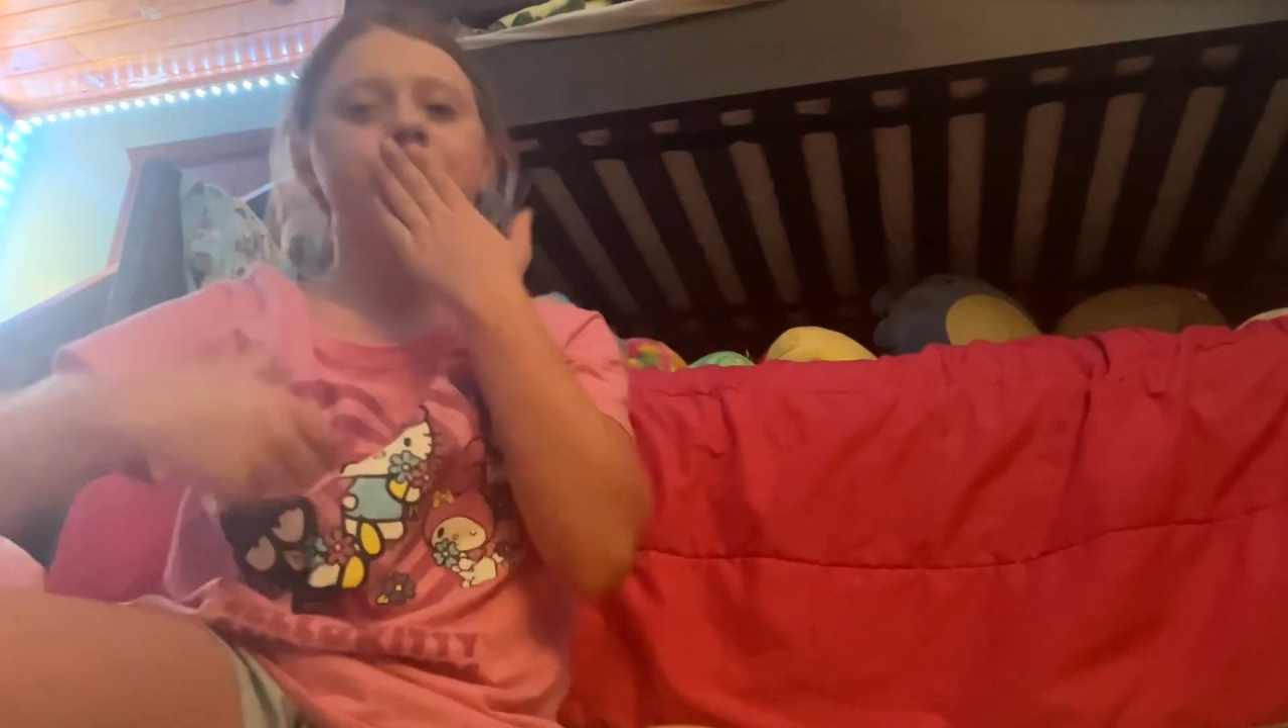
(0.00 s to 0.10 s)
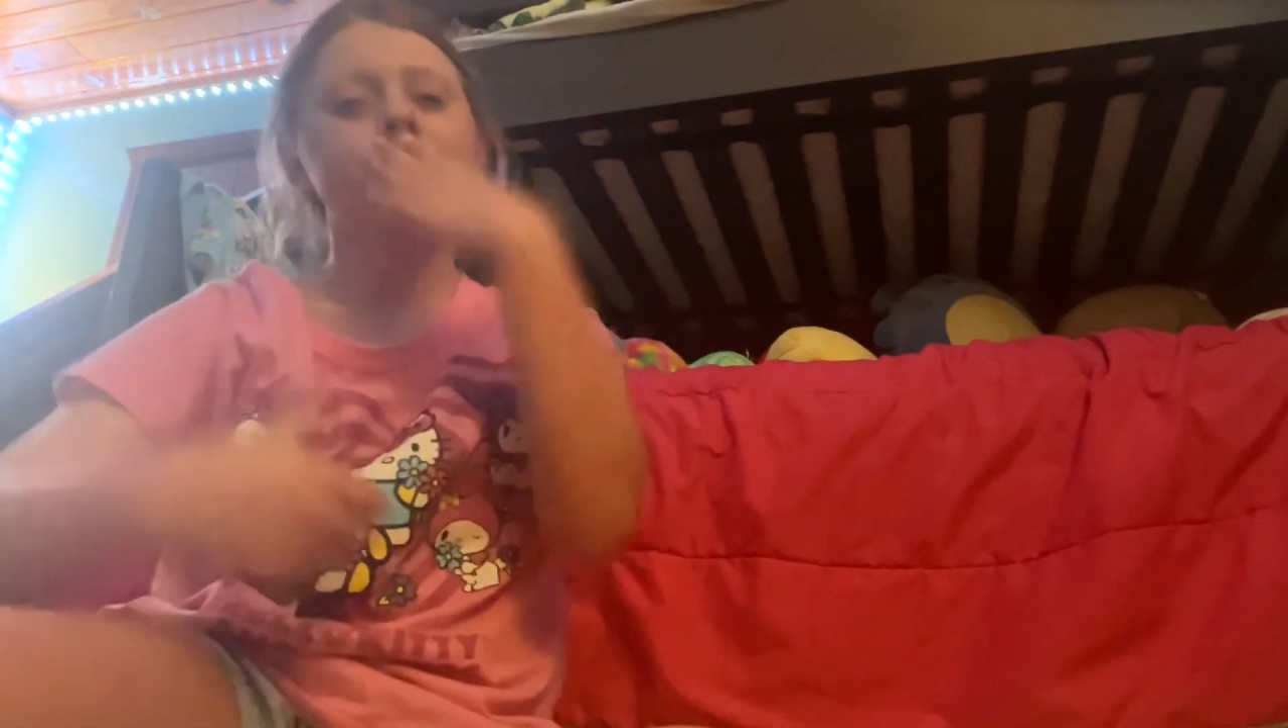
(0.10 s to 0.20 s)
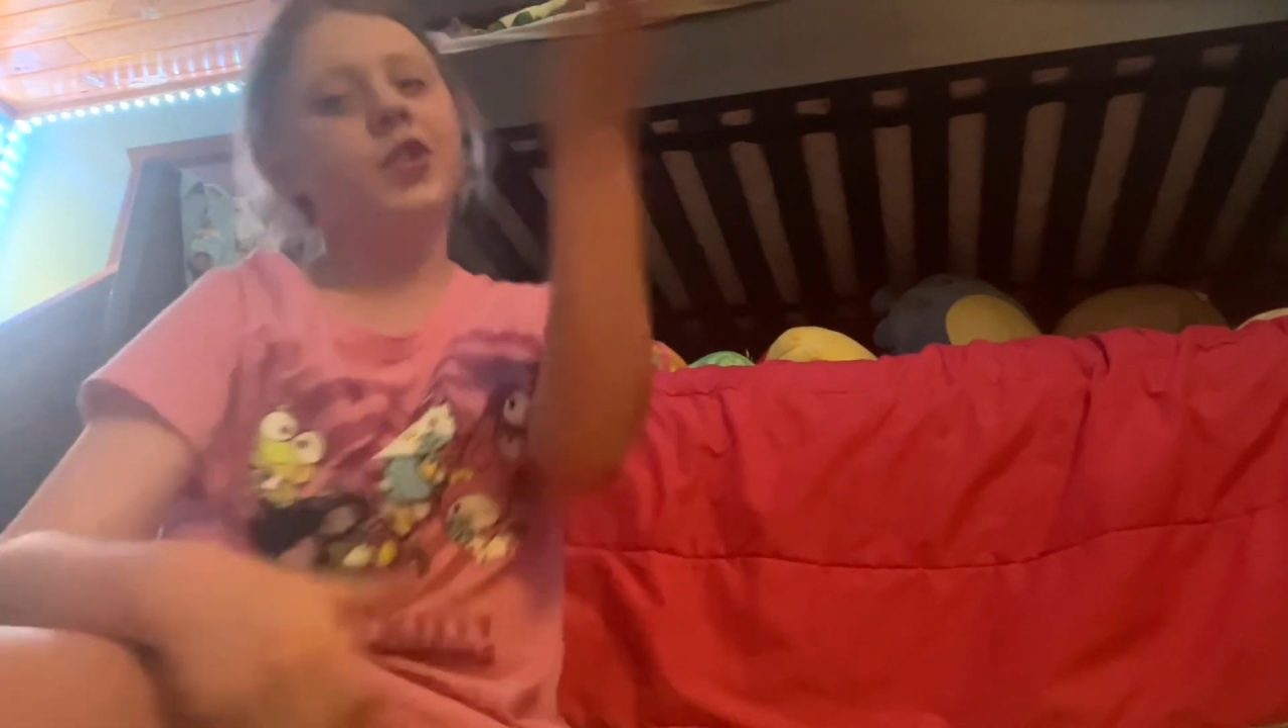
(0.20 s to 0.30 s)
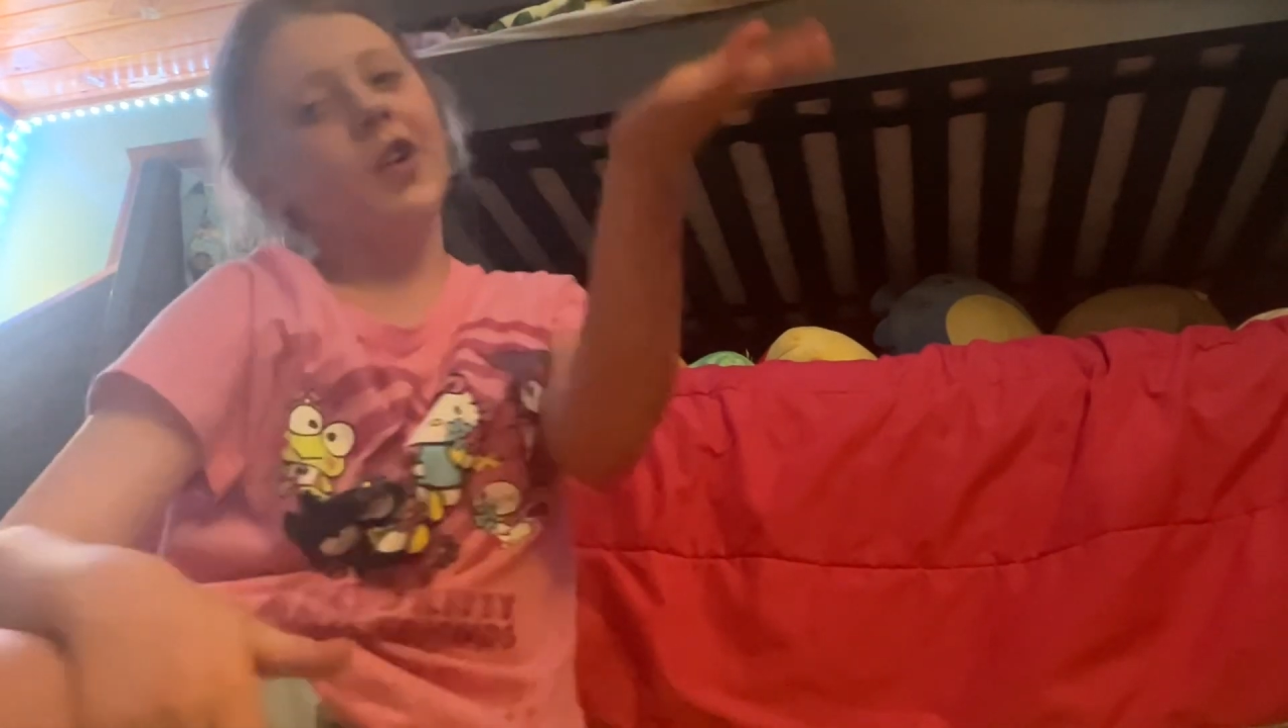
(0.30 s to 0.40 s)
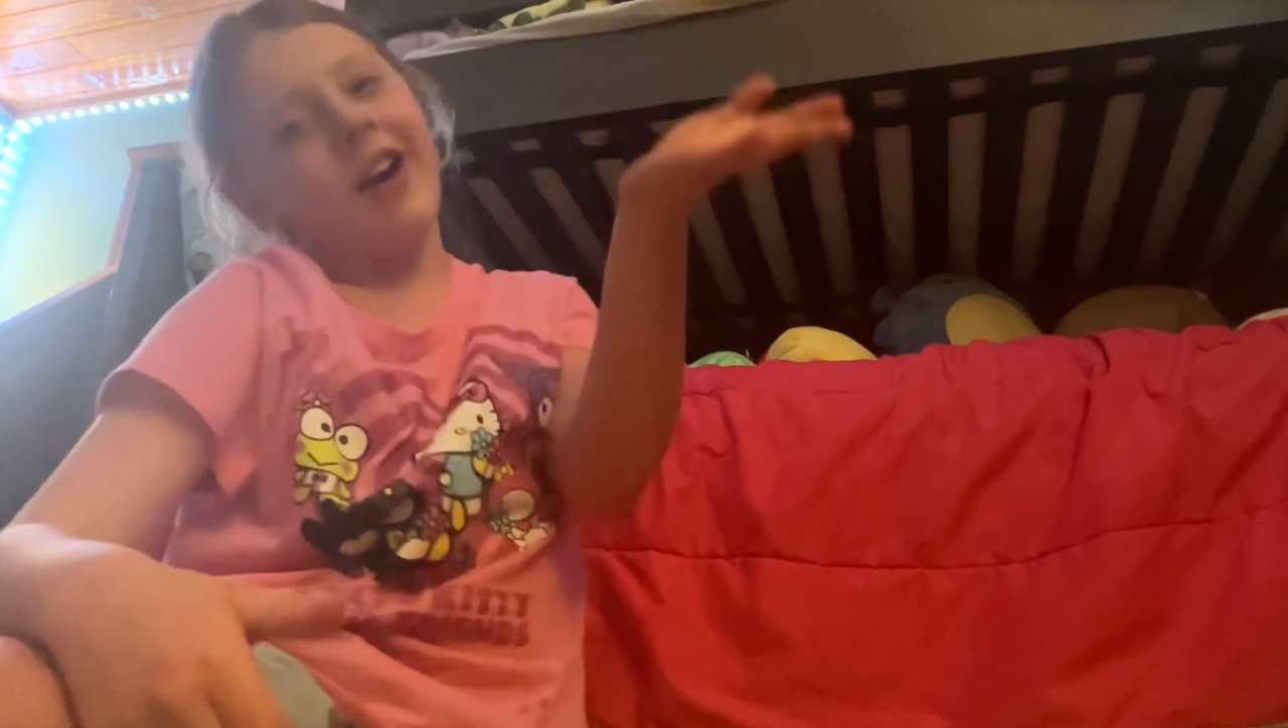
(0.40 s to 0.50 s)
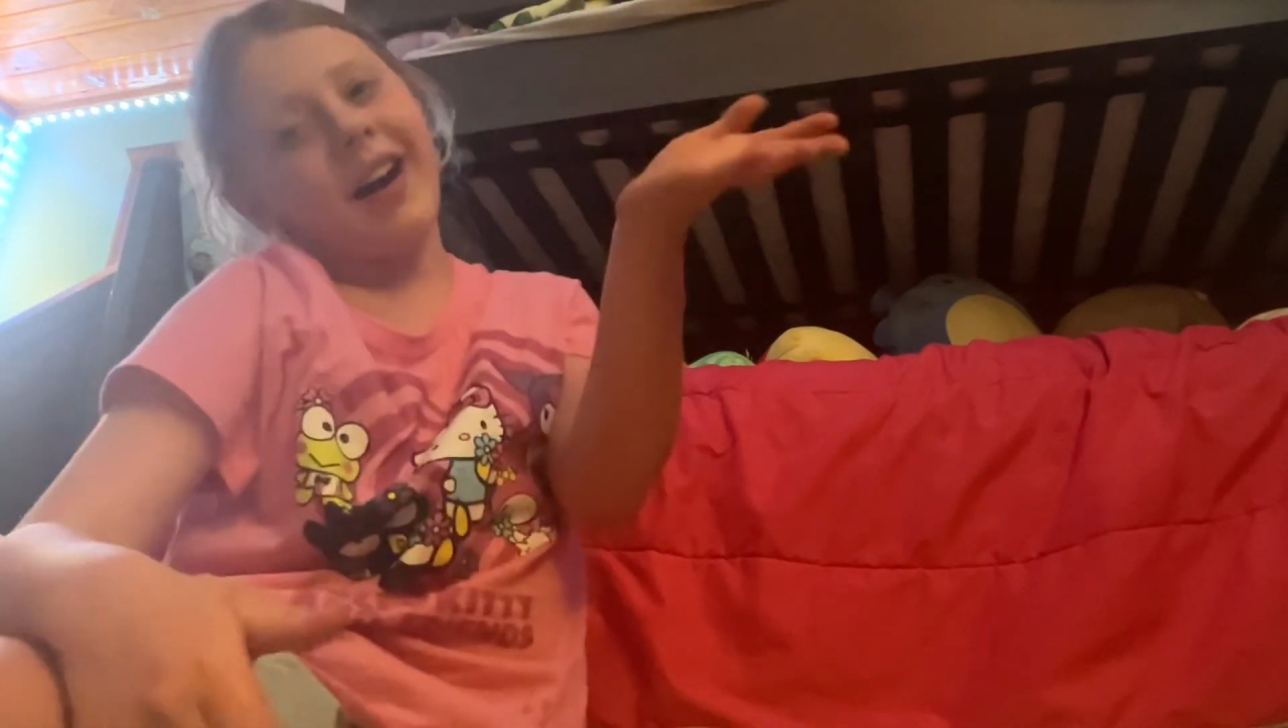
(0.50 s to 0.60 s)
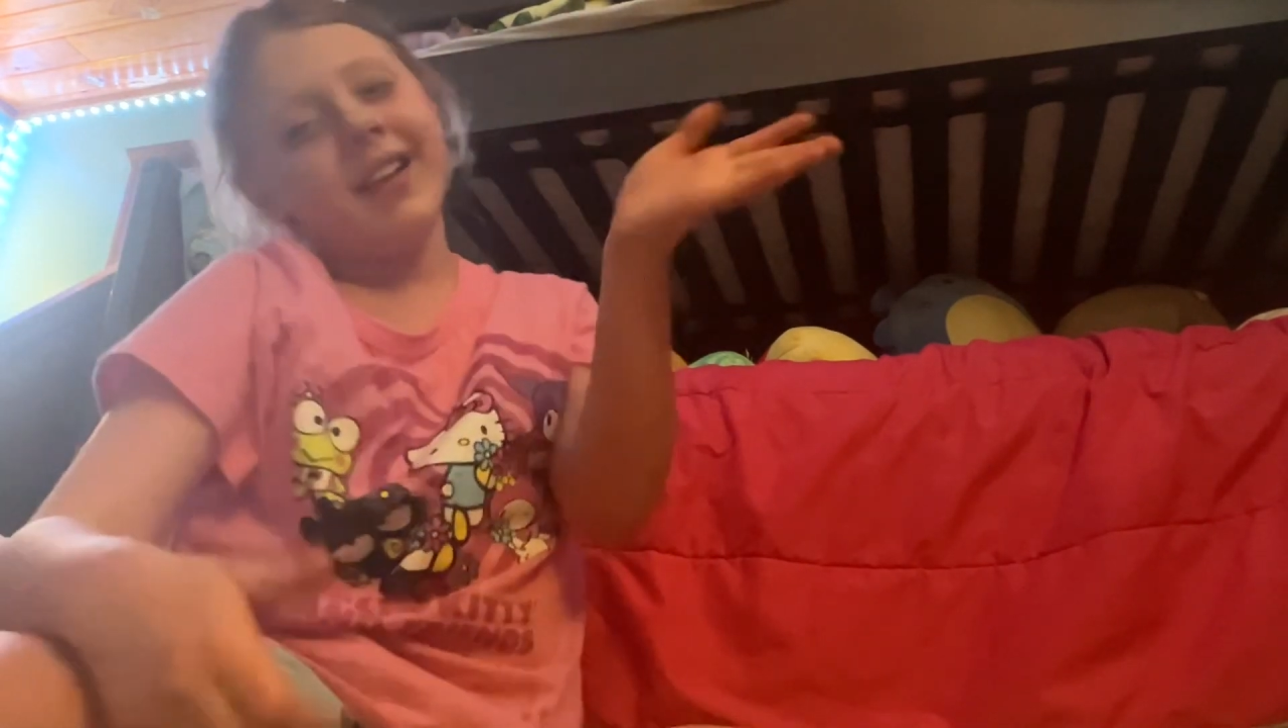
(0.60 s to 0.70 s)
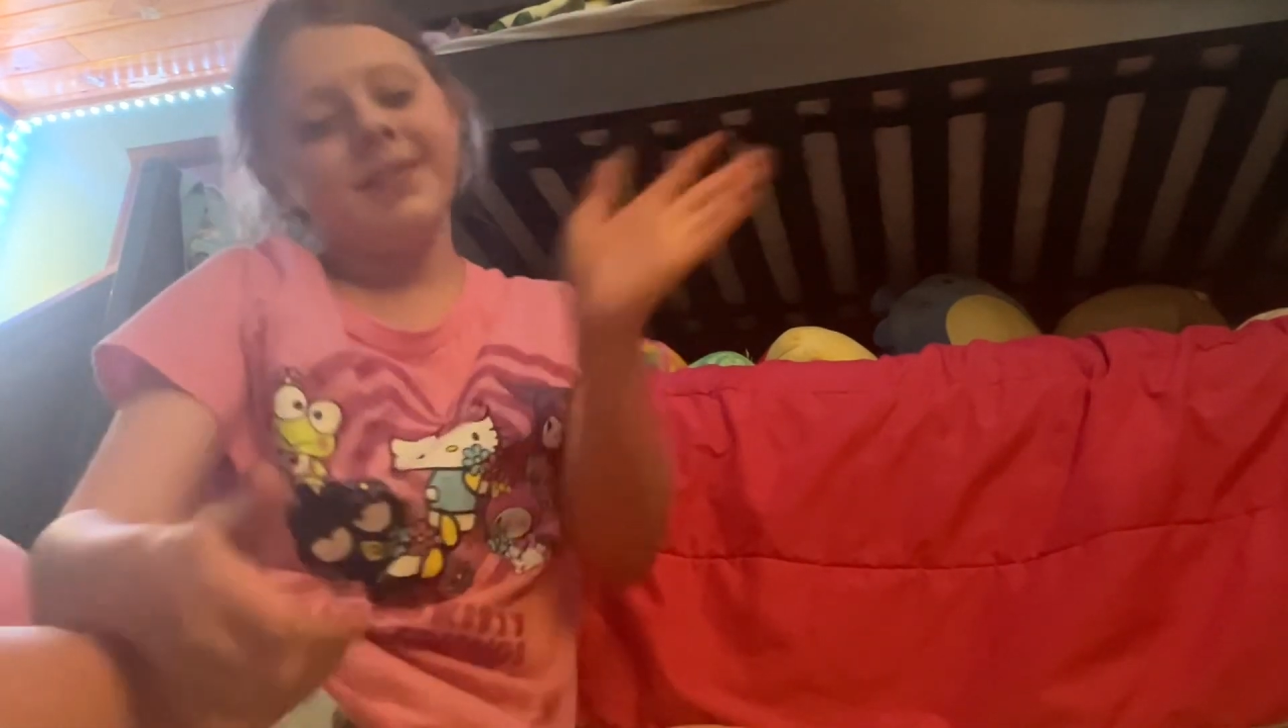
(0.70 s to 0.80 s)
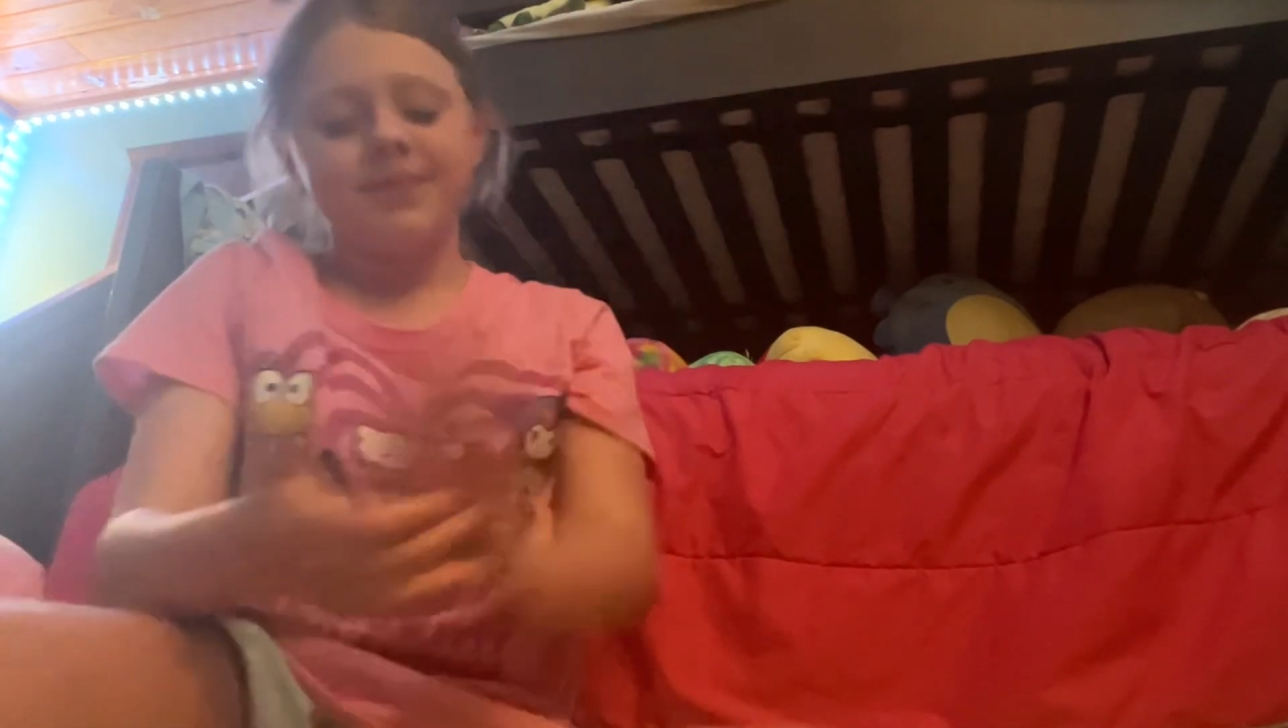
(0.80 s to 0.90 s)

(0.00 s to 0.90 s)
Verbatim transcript: Mwah.